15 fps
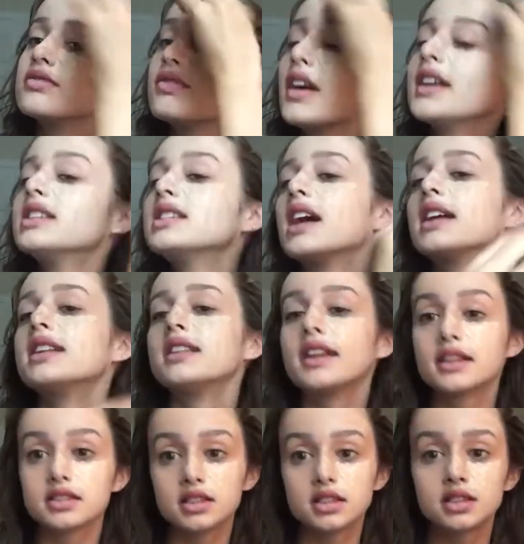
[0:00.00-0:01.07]
right kind of
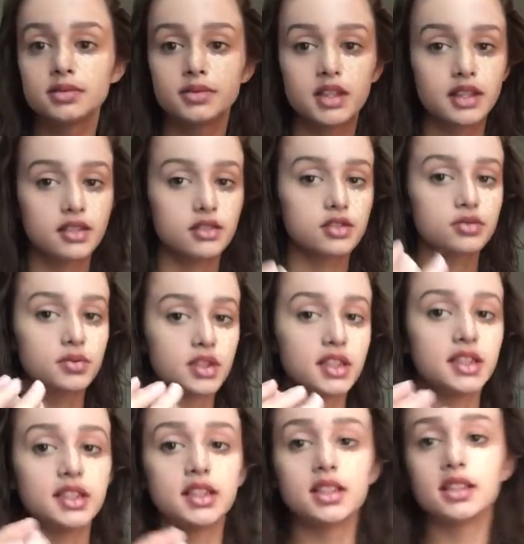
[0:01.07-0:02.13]
next to us but like so we're
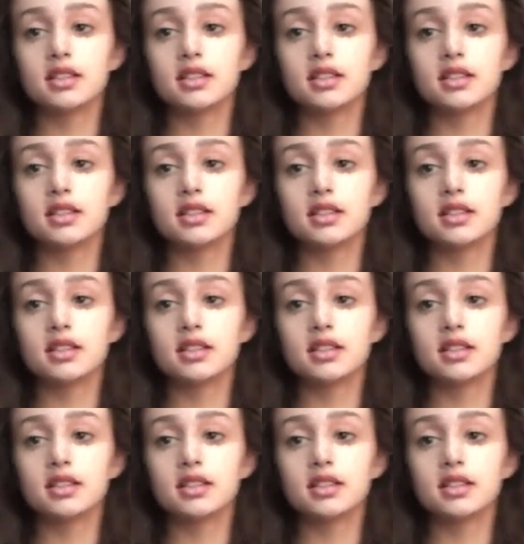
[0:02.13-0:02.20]
here